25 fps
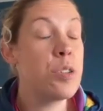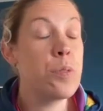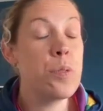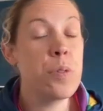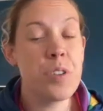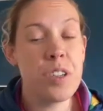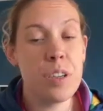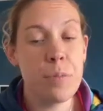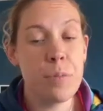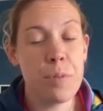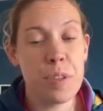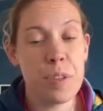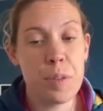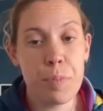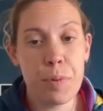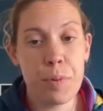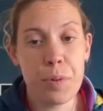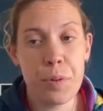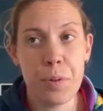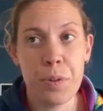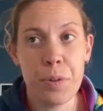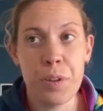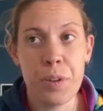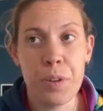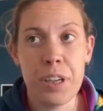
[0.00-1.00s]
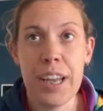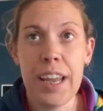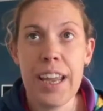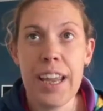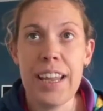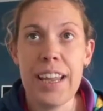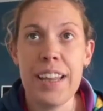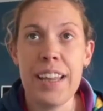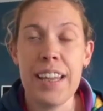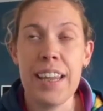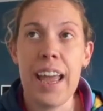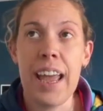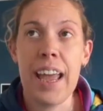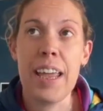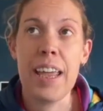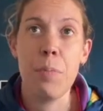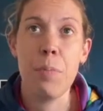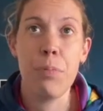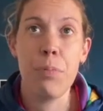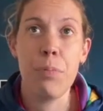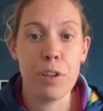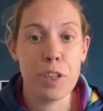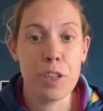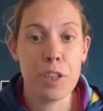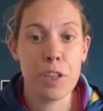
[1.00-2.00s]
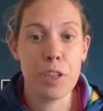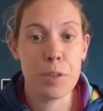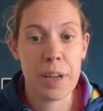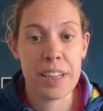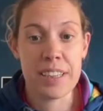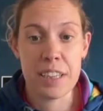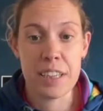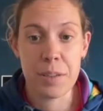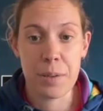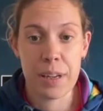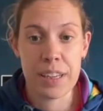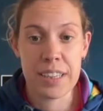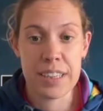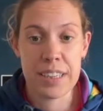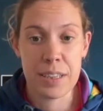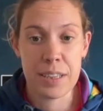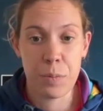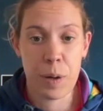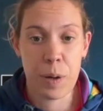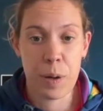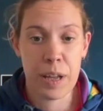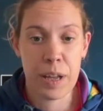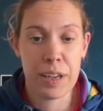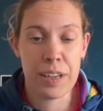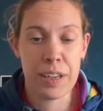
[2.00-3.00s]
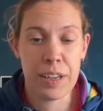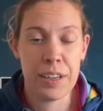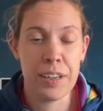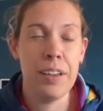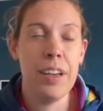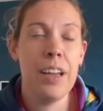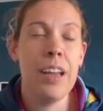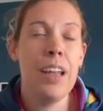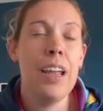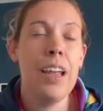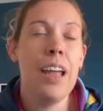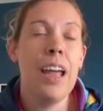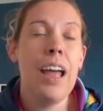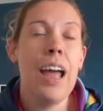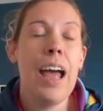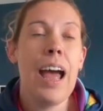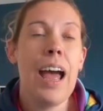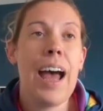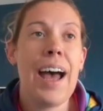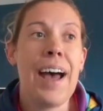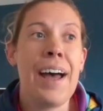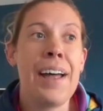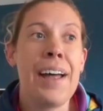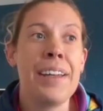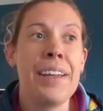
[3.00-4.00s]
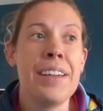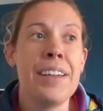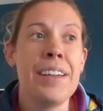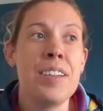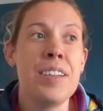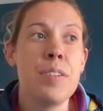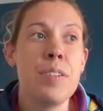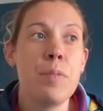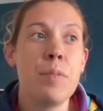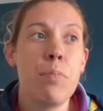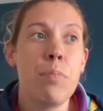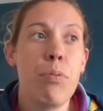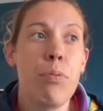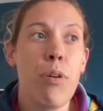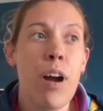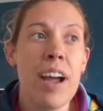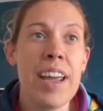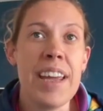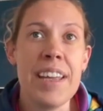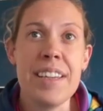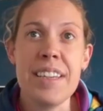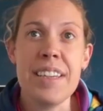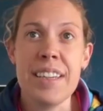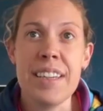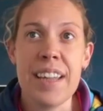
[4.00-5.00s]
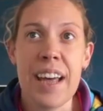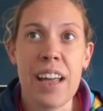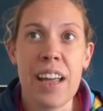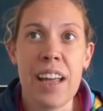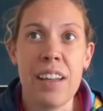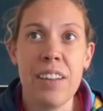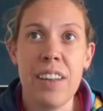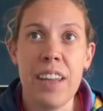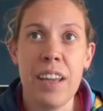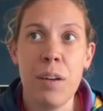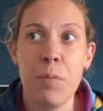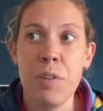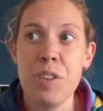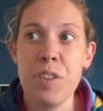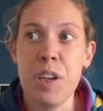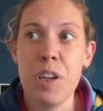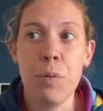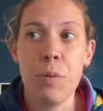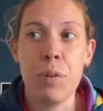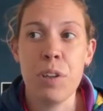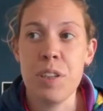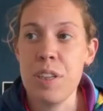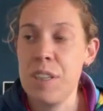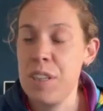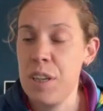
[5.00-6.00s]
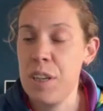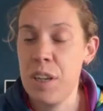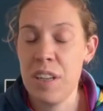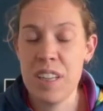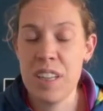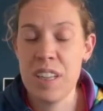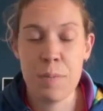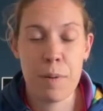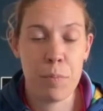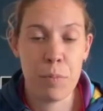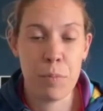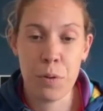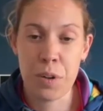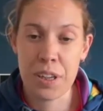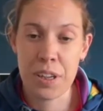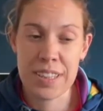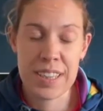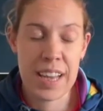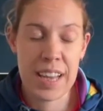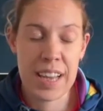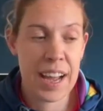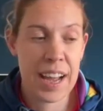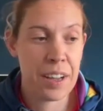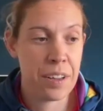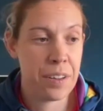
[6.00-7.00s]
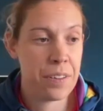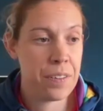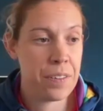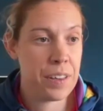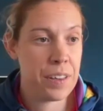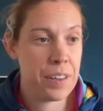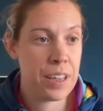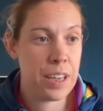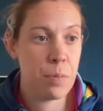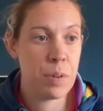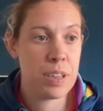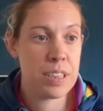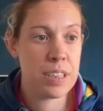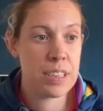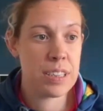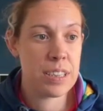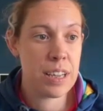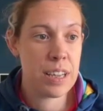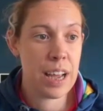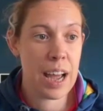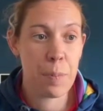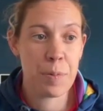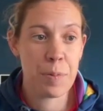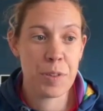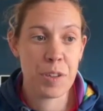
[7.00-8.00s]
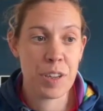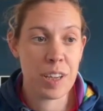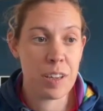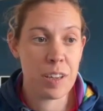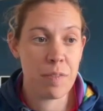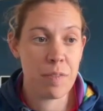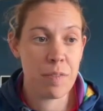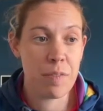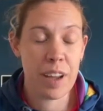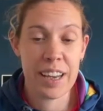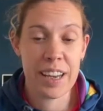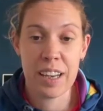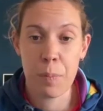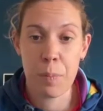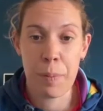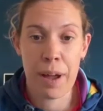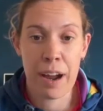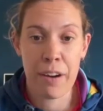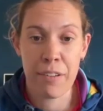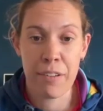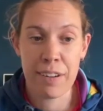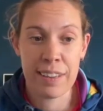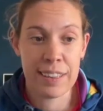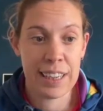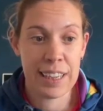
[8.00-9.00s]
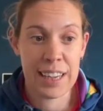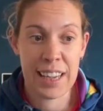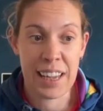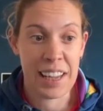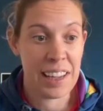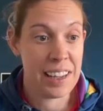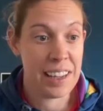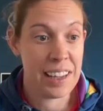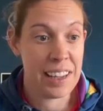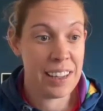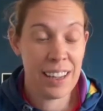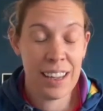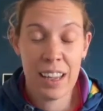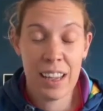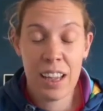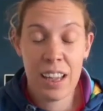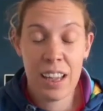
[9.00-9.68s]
daughter was born in the April 2021. And prior to that, there was no concerns about Morgan's health. He was absolutely fine and apparently